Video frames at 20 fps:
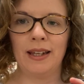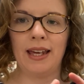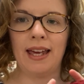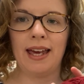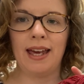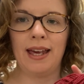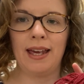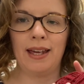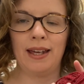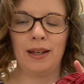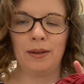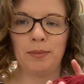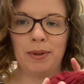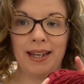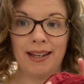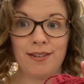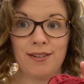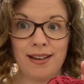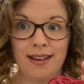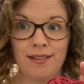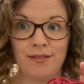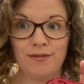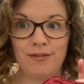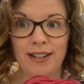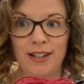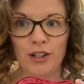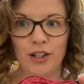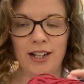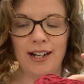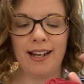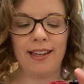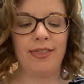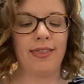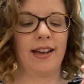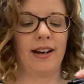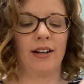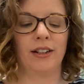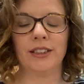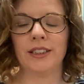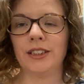uh, my finger in
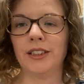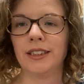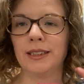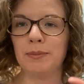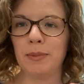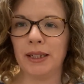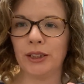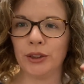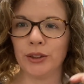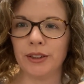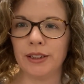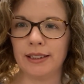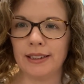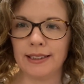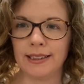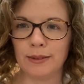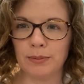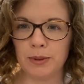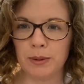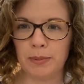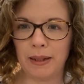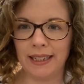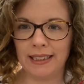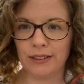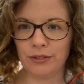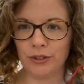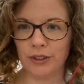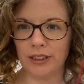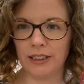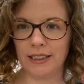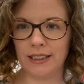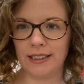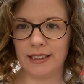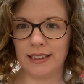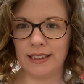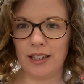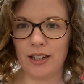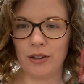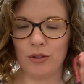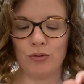there to just make sure that there's some space for it to
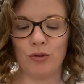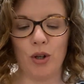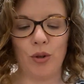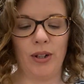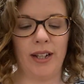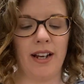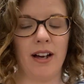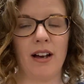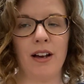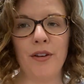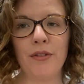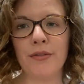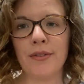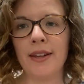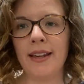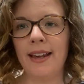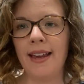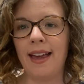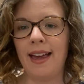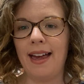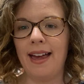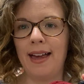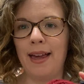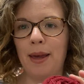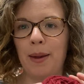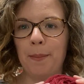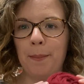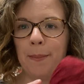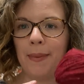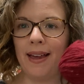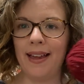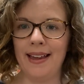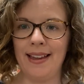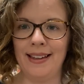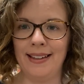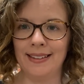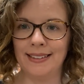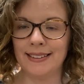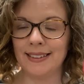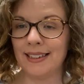start rolling off. Um,
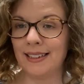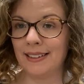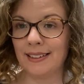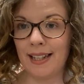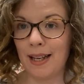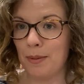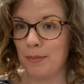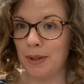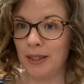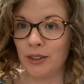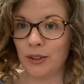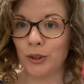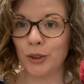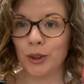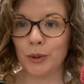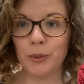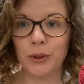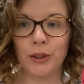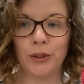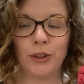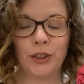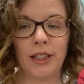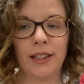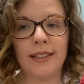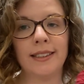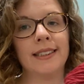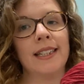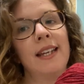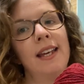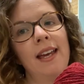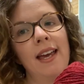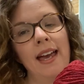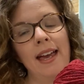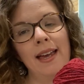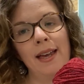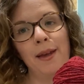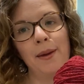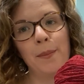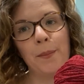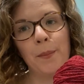and it can be done just with two chairs.
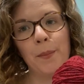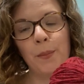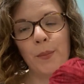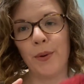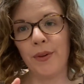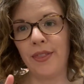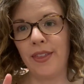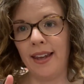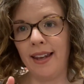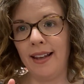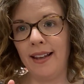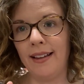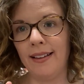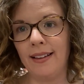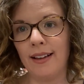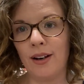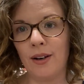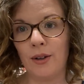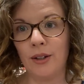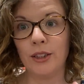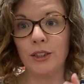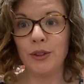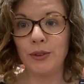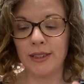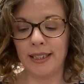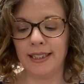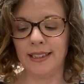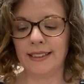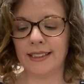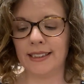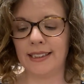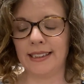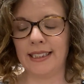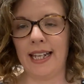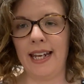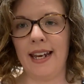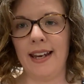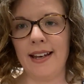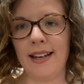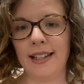Um, one thing or two things to
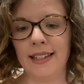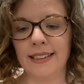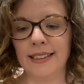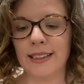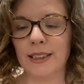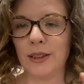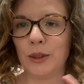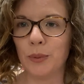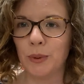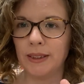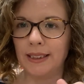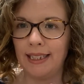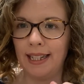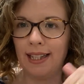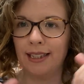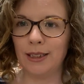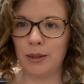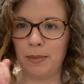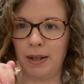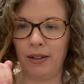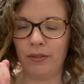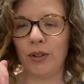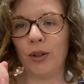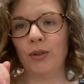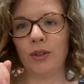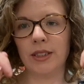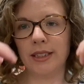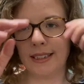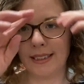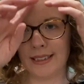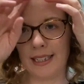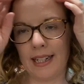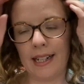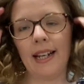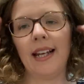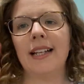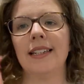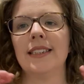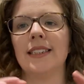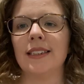say is towards the end, you may have noticed that I
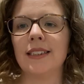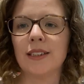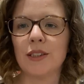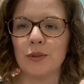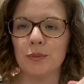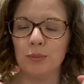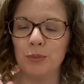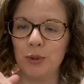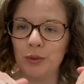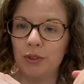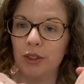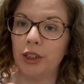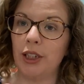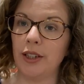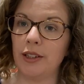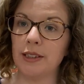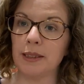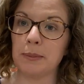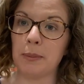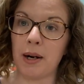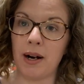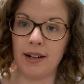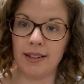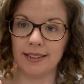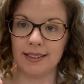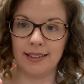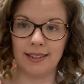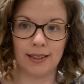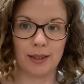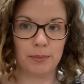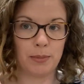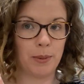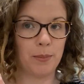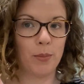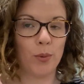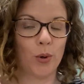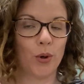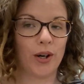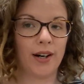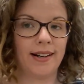had to sort of move the chairs apart a little bit
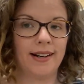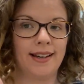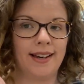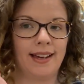more